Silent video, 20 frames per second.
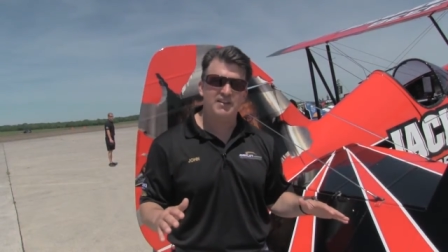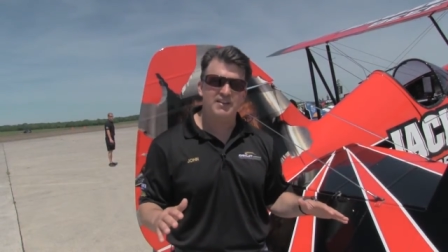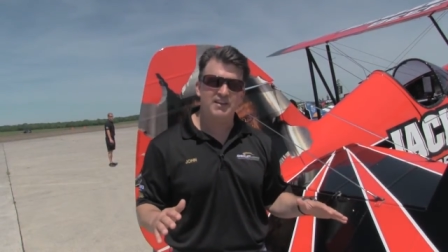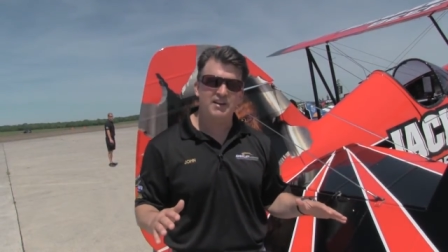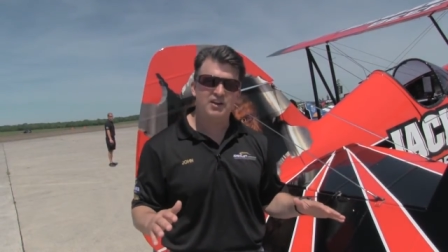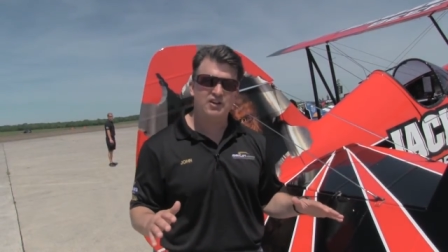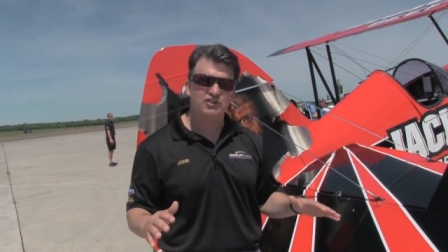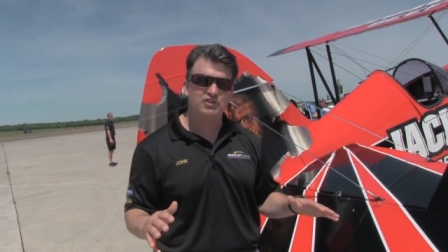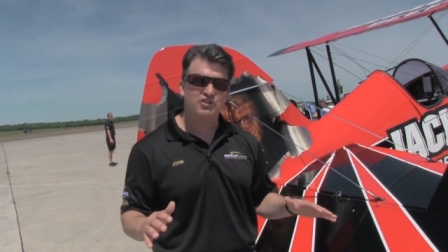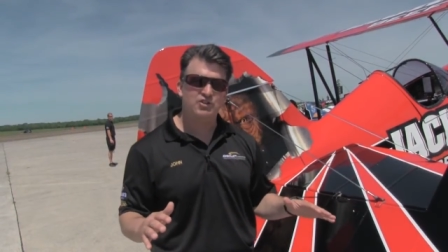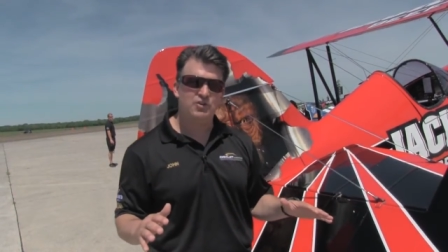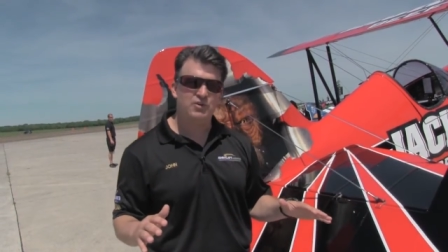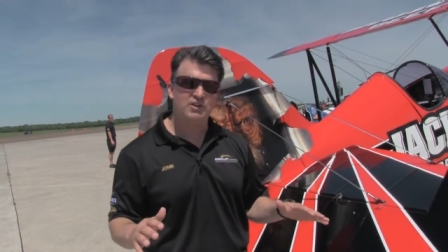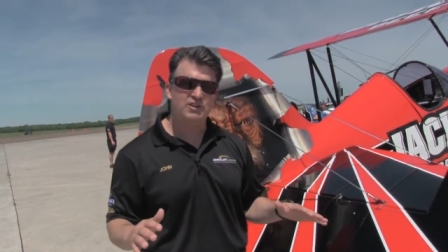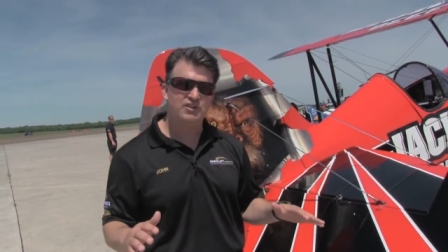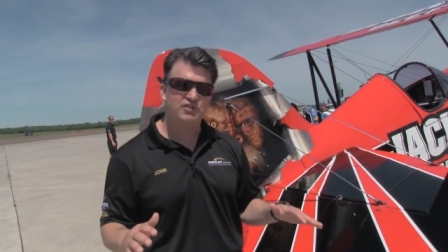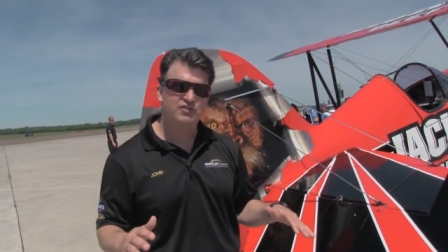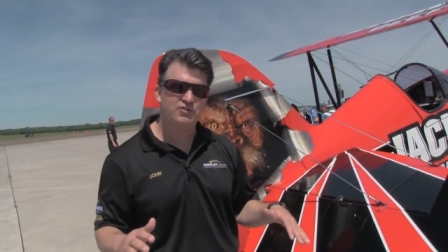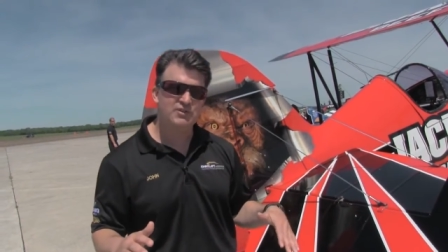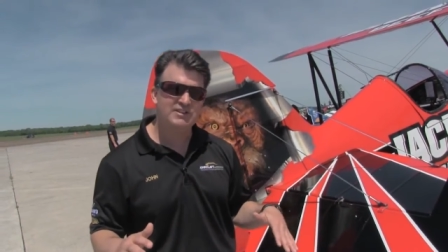on the airshow
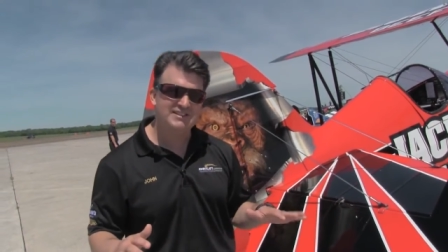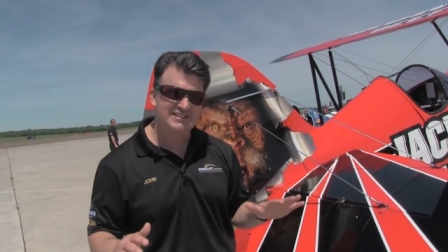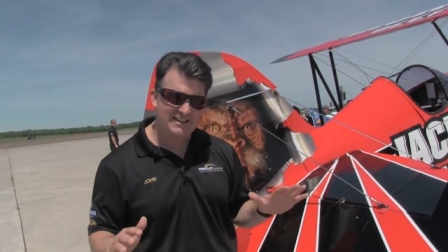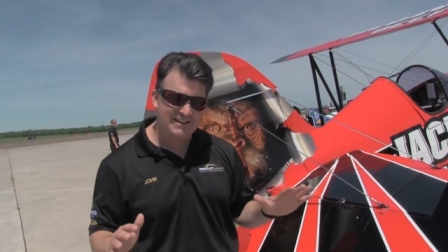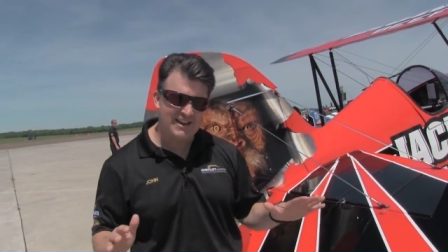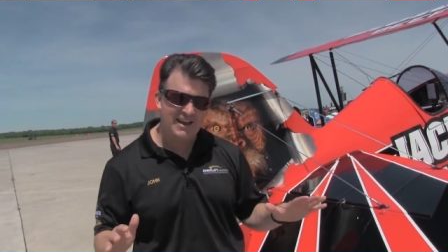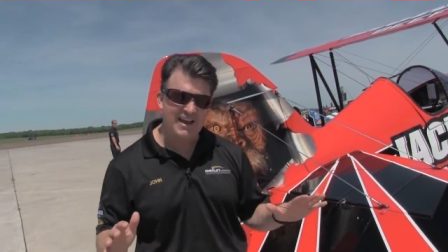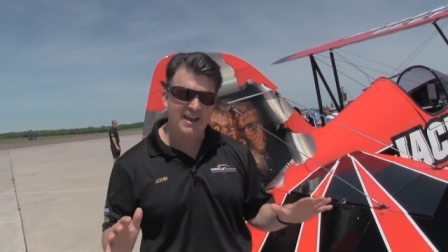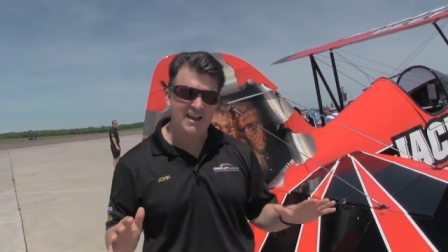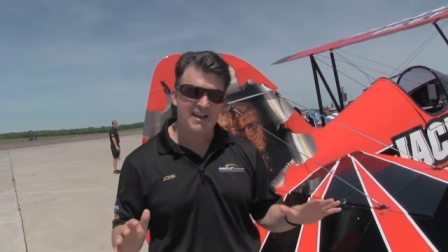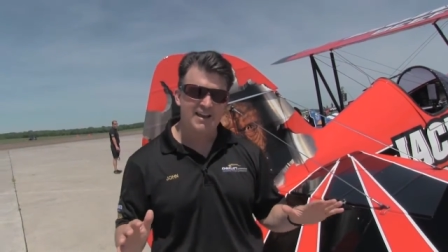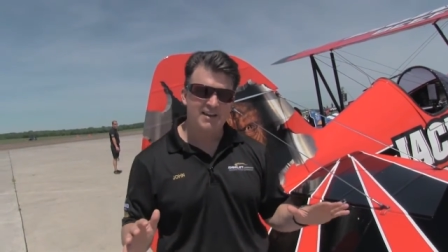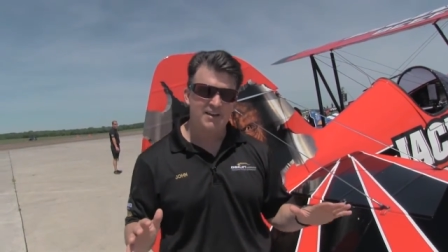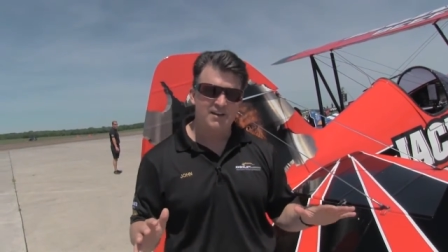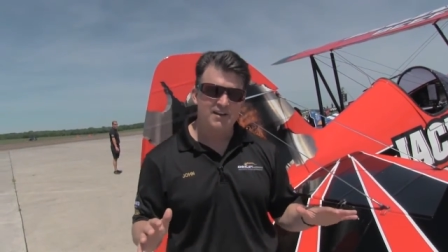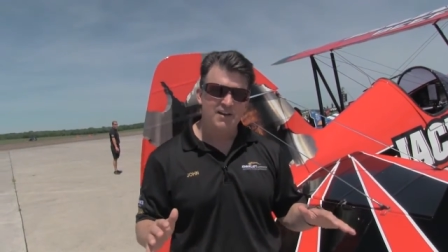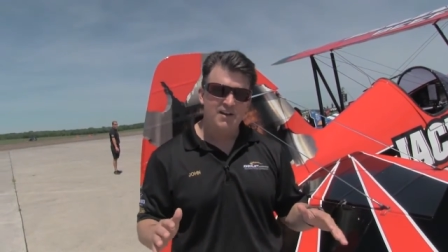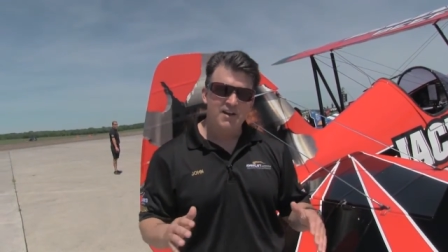industry today